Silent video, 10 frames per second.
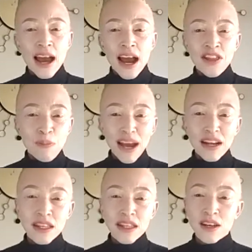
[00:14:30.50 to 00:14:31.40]
And the
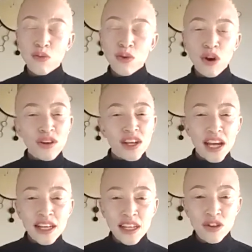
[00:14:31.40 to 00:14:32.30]
bank said, we don't
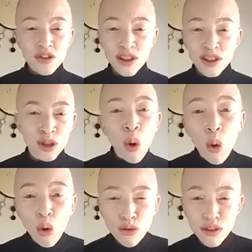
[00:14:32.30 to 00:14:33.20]
get into
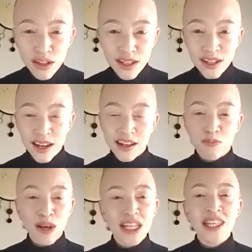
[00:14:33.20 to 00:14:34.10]
those details,
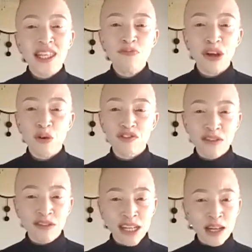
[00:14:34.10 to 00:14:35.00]
but it's something we've
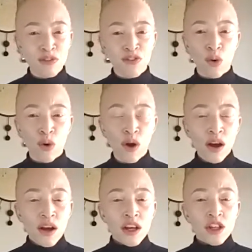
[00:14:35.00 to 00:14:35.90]
never done before.
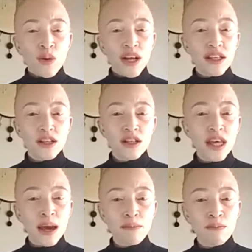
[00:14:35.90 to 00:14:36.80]
So I said to
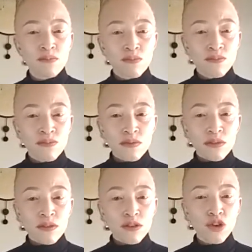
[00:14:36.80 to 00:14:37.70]
them,
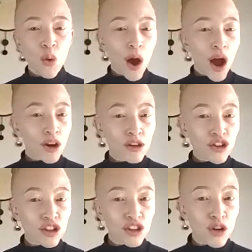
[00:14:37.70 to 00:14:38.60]
so why don't you
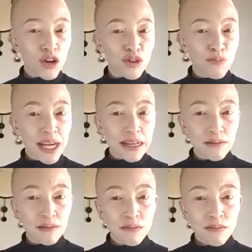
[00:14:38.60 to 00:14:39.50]
start with me?
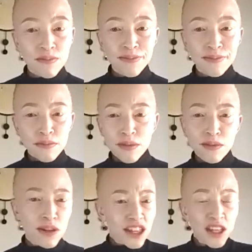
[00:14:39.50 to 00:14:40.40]

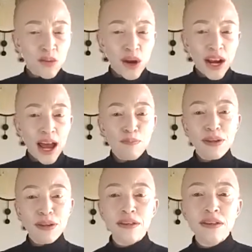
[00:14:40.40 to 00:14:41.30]
Let's see what
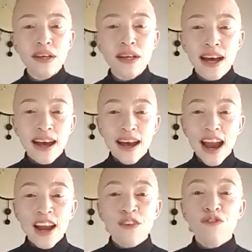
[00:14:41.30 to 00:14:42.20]
happens.
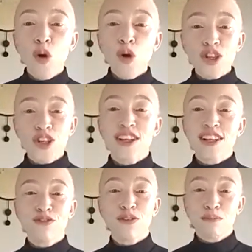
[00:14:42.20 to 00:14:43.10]
And fortunately
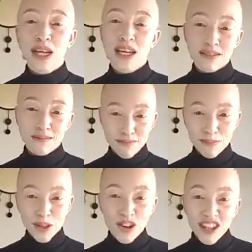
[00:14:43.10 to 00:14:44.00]
for me,
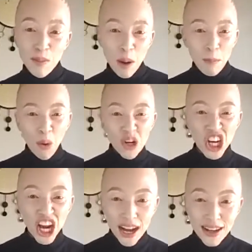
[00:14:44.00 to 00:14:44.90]
because I'm a pusher,